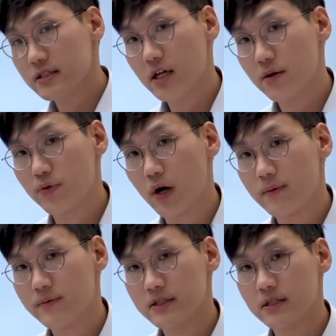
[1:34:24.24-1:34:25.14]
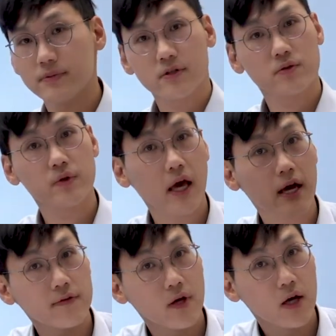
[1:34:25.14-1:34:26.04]
not a problem, isn't it? Because we
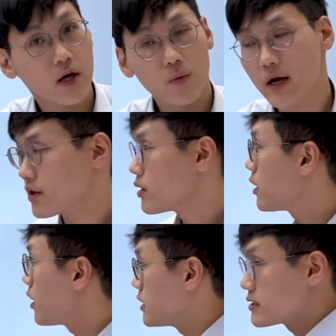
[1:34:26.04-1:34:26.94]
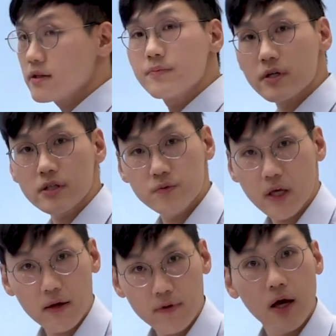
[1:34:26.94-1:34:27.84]
have what? Is it because we
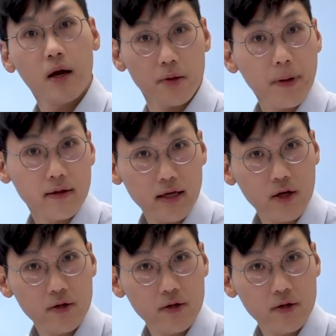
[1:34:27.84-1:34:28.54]
have the Pythagorean